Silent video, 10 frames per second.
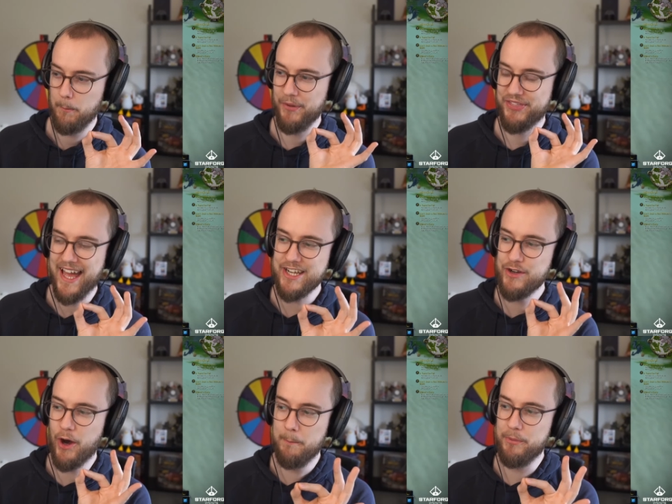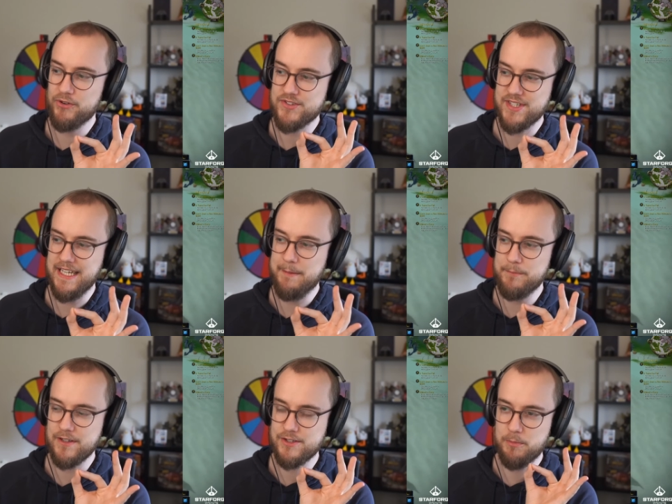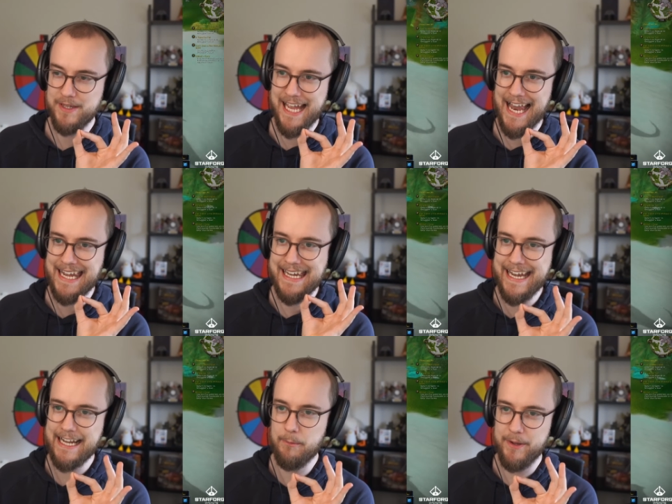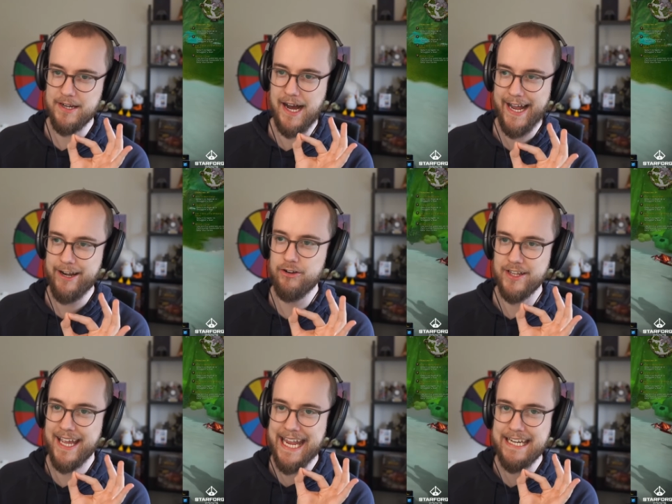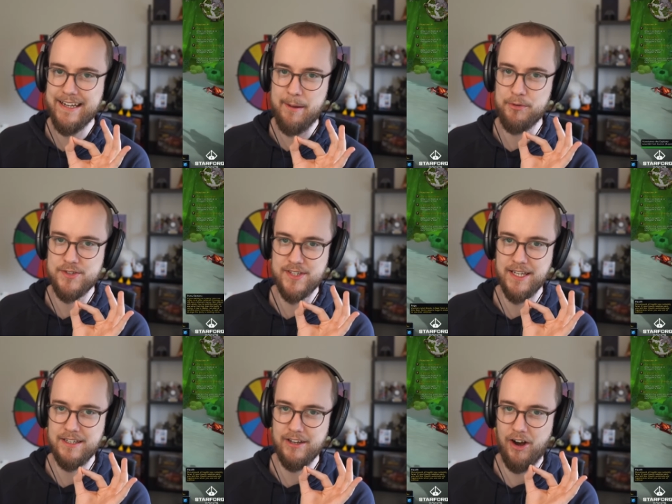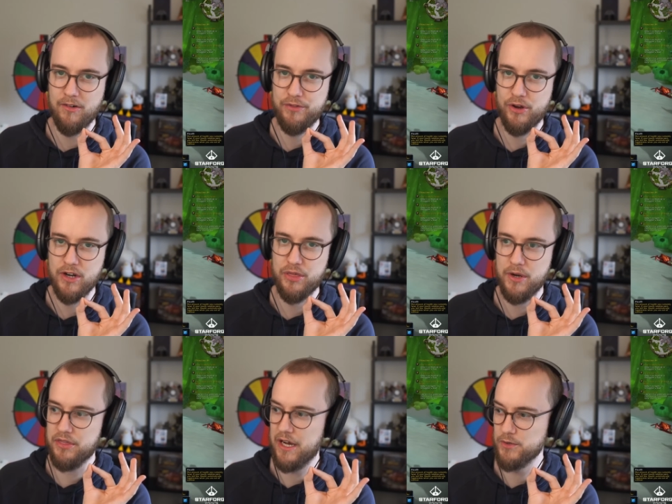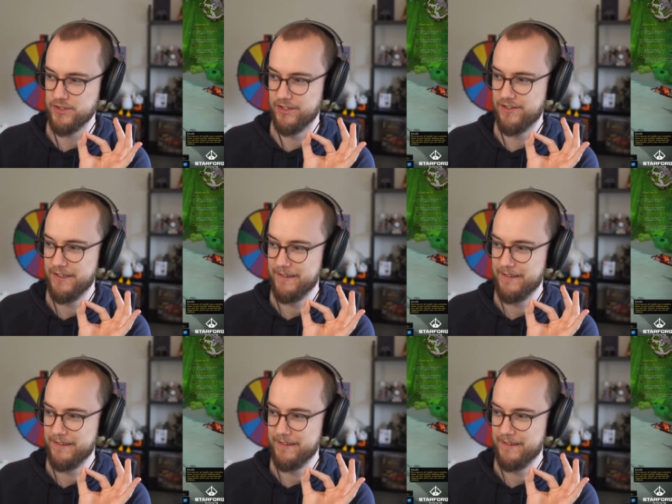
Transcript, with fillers: But that number seemed to be a little bit higher than 89% of 33,000.